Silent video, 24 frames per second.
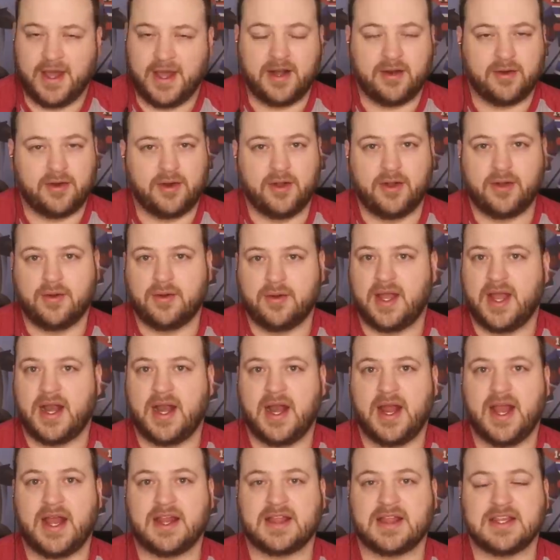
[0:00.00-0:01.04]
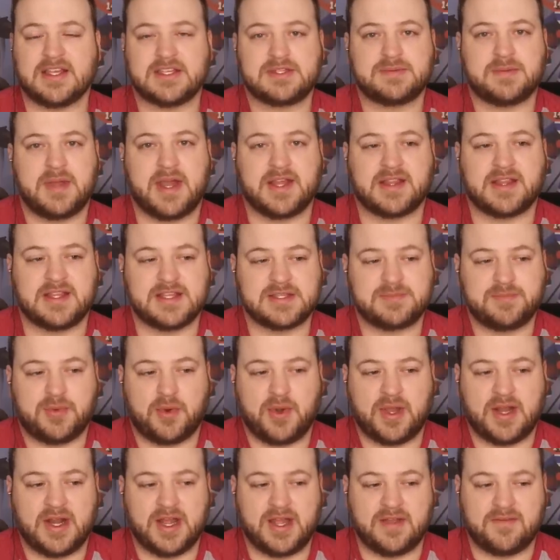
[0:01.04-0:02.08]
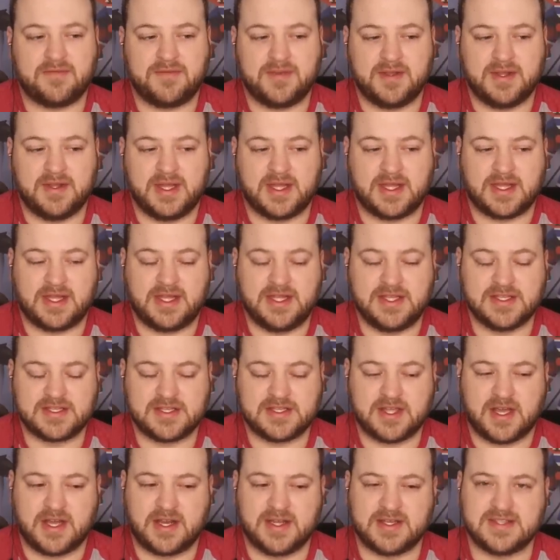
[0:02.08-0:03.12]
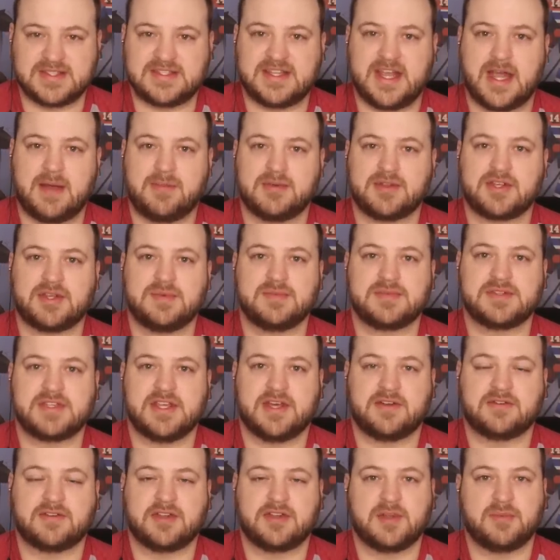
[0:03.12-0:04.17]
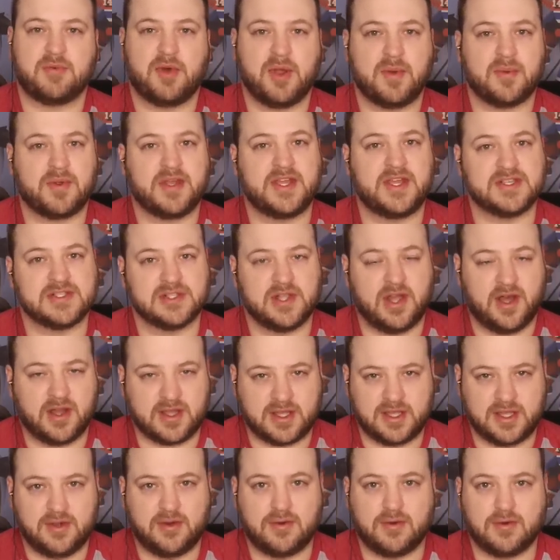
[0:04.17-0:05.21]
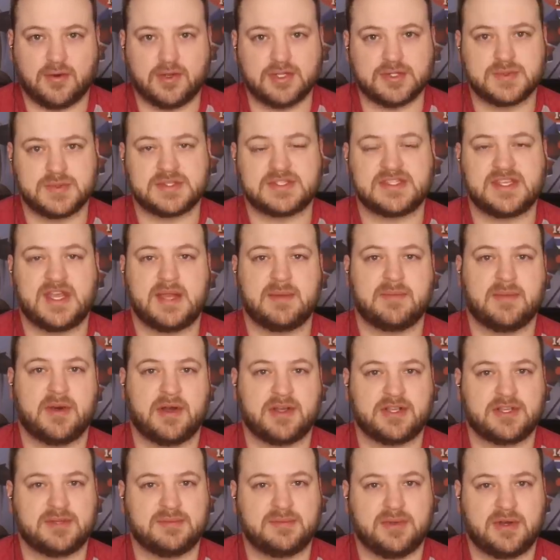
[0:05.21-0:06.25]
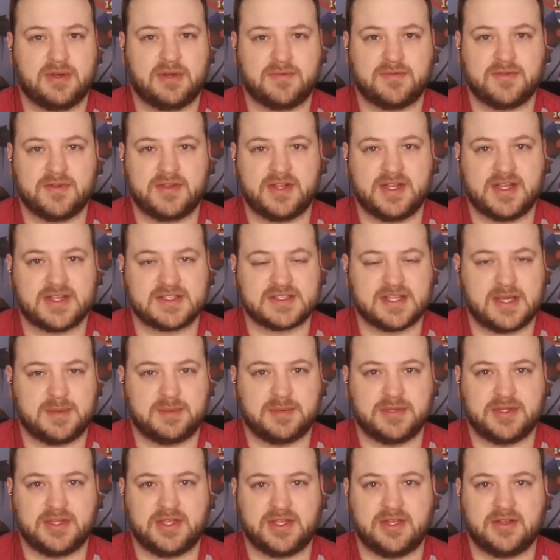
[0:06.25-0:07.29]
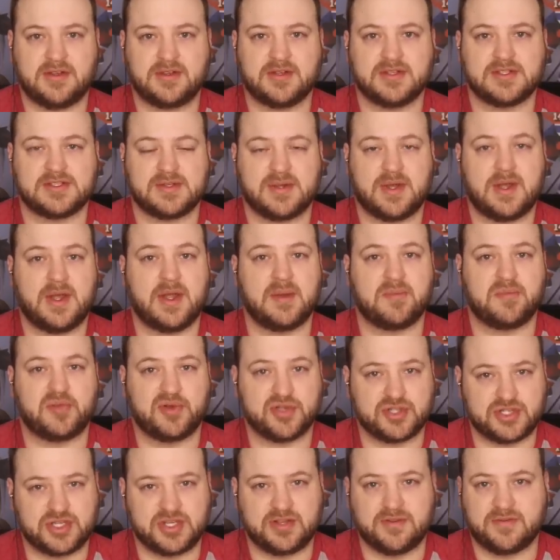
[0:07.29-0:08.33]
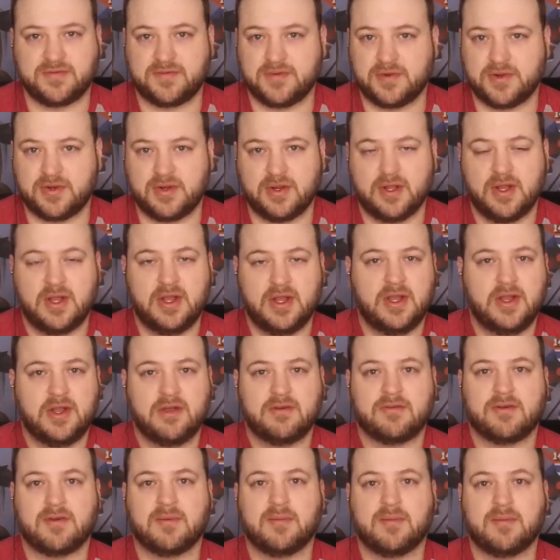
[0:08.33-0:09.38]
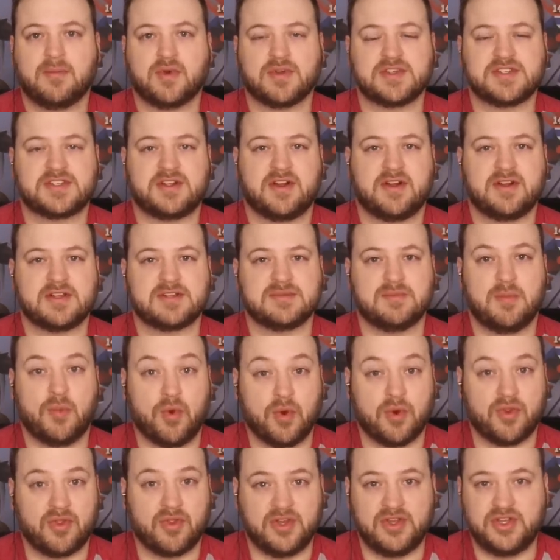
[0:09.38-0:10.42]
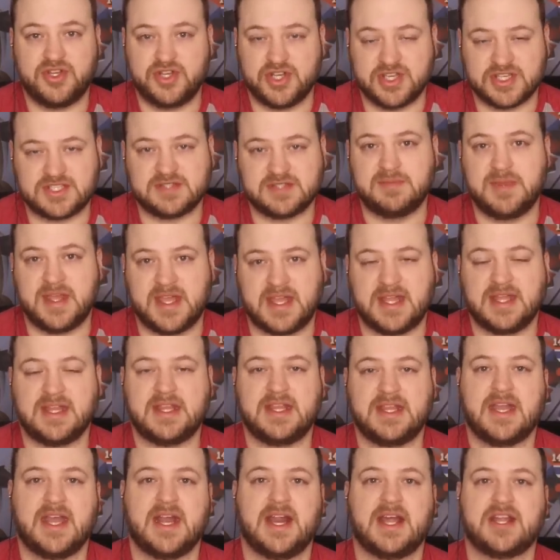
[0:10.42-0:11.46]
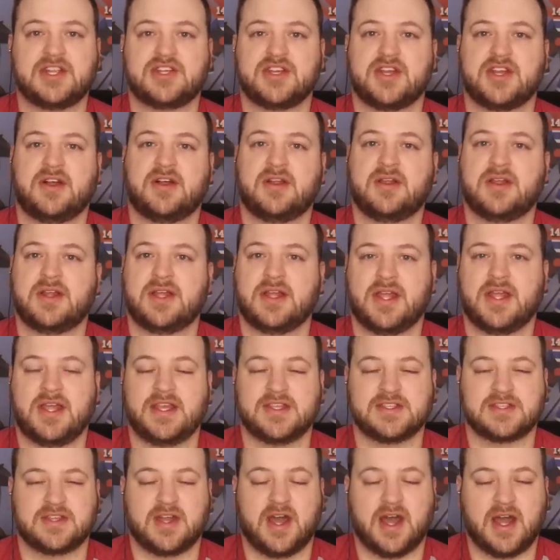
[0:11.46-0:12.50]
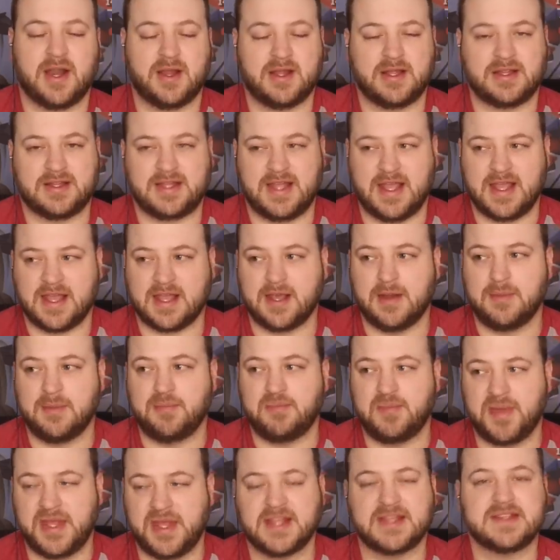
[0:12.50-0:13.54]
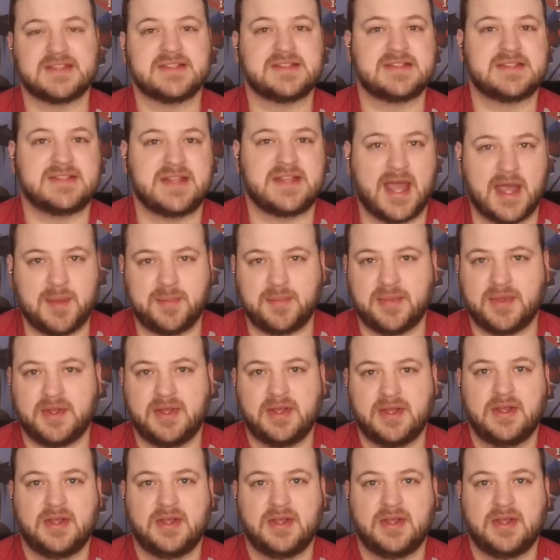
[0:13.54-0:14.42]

I don't know. At this point, I feel like he's got to establish himself to the point where he's locking horns with Sam Montembeau for the next couple of years and pushing for more starts, more than just making the NHL. He's got to take a big step